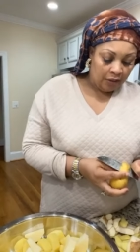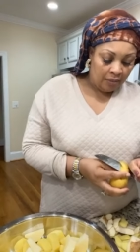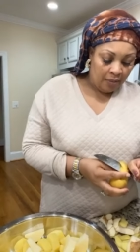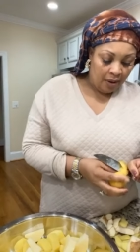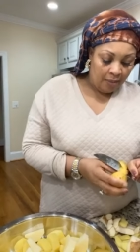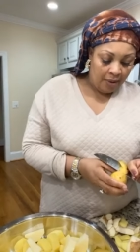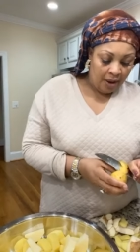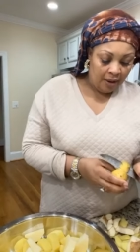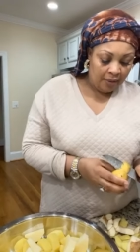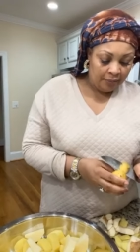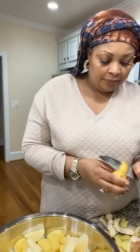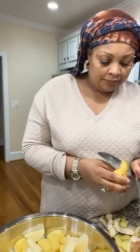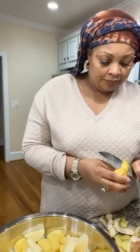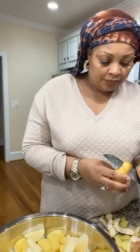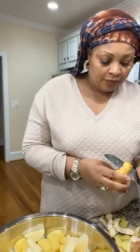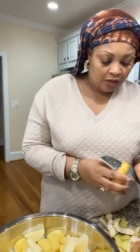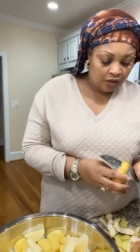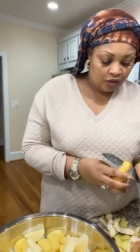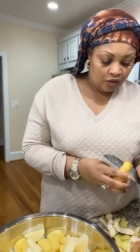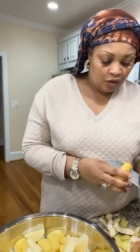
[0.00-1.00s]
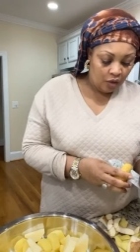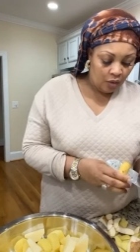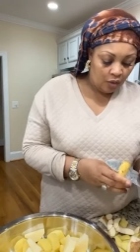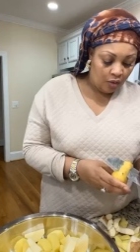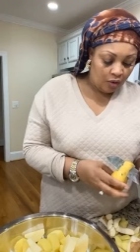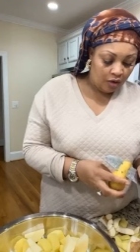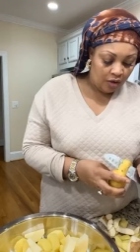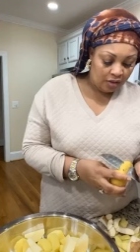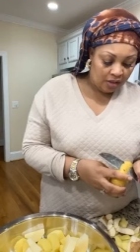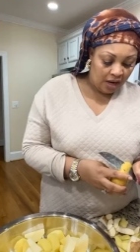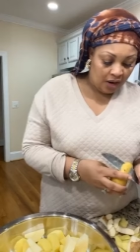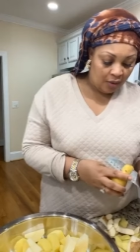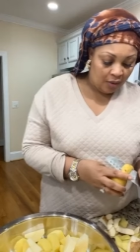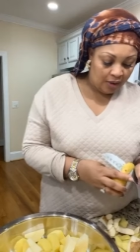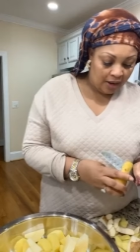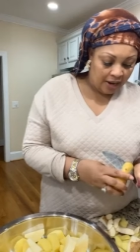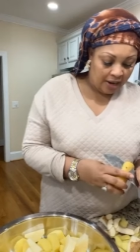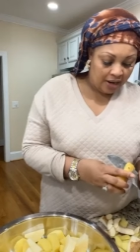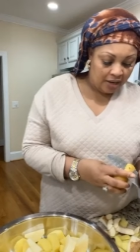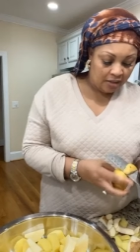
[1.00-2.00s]
Alabama is cold. North
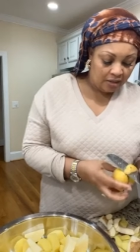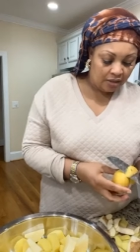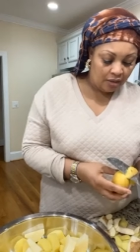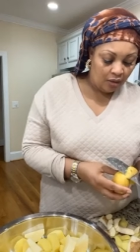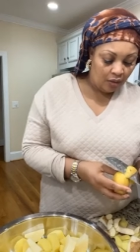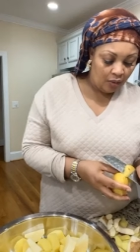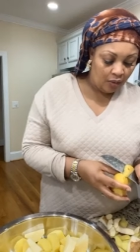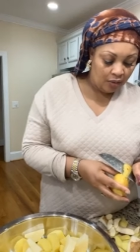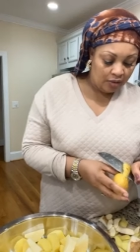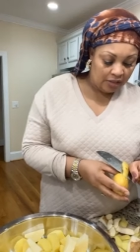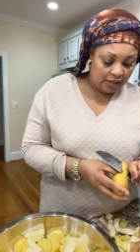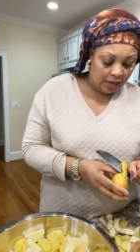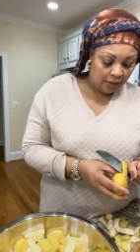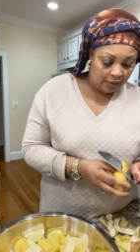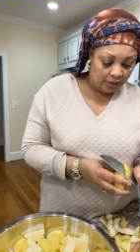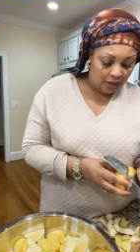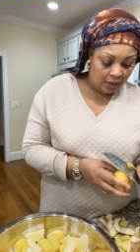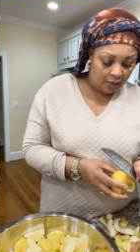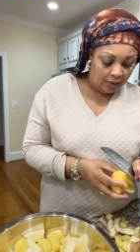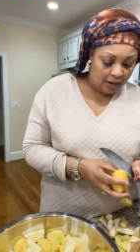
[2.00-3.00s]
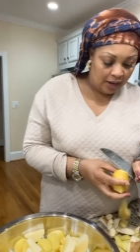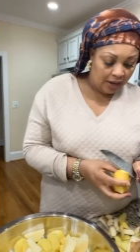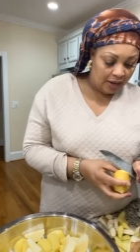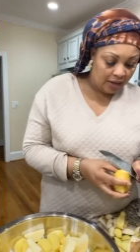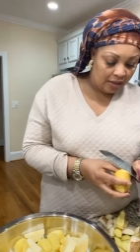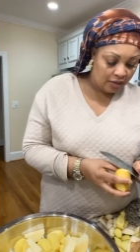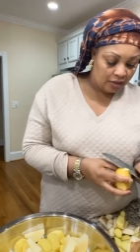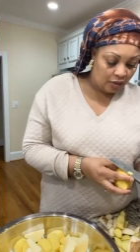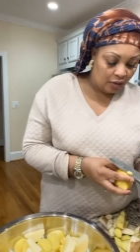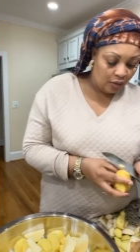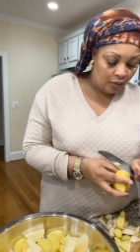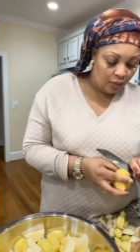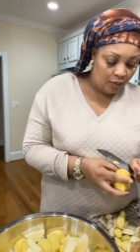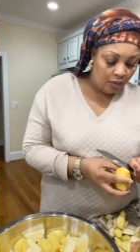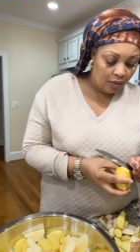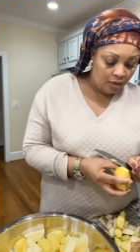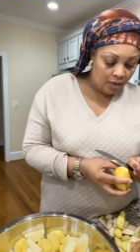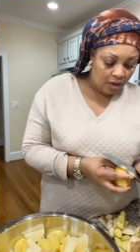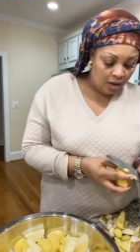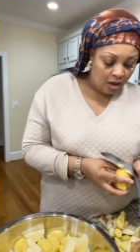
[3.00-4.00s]
Carolina is cold. South Carolina is
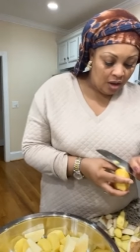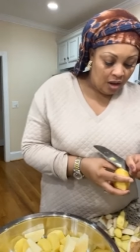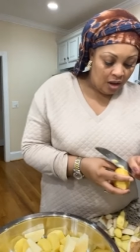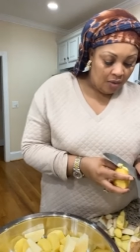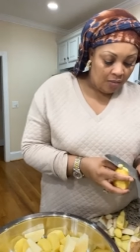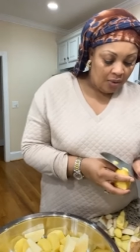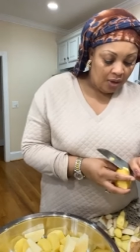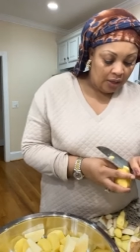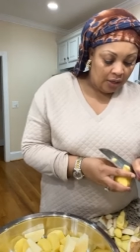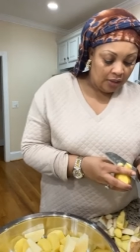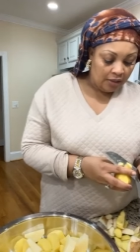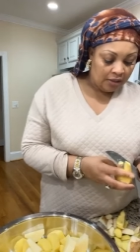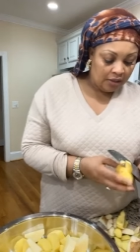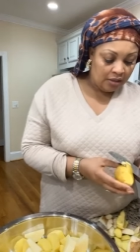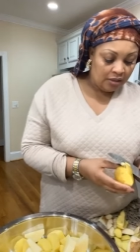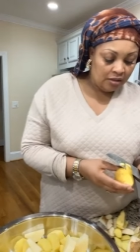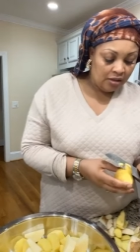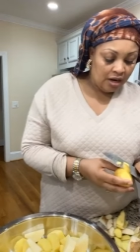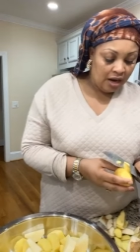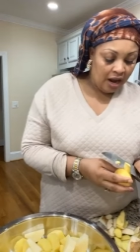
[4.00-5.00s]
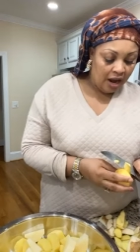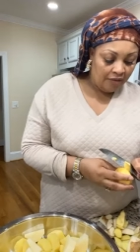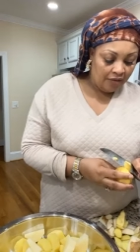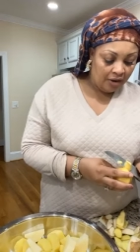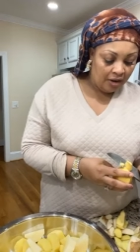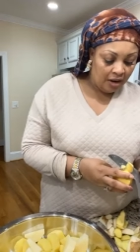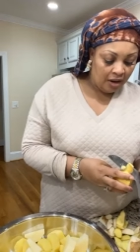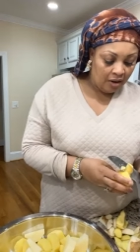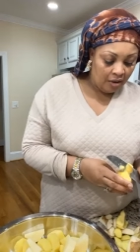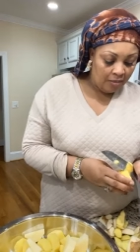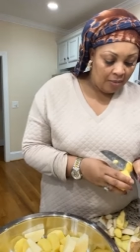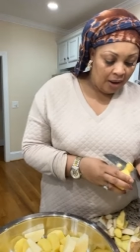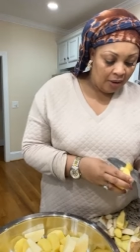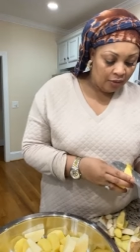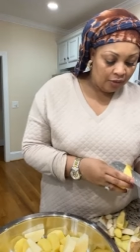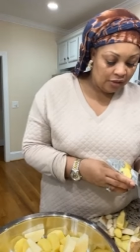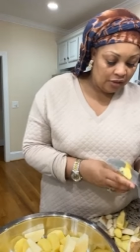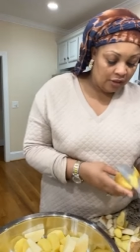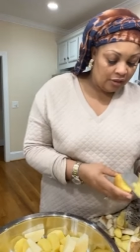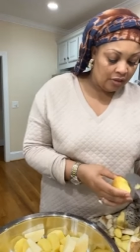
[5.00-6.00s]
cold because they have a lot of
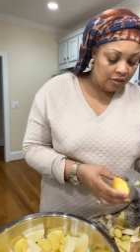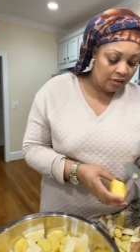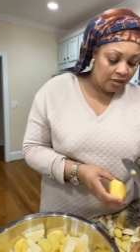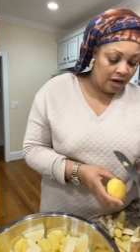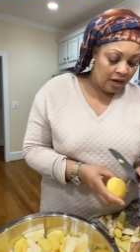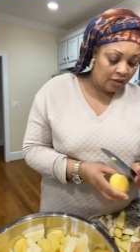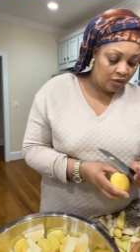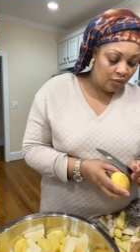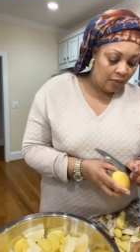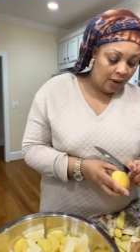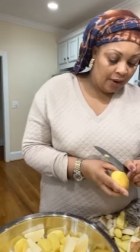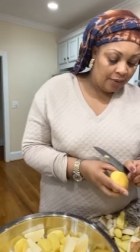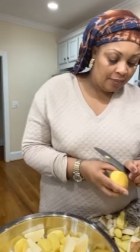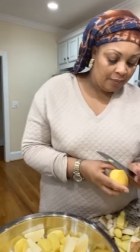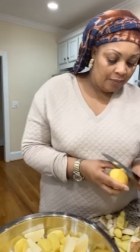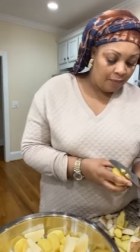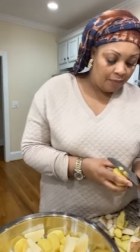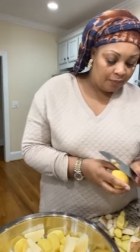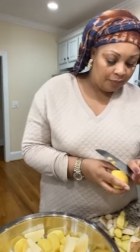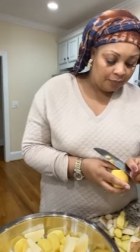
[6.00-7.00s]
mountains. That's why.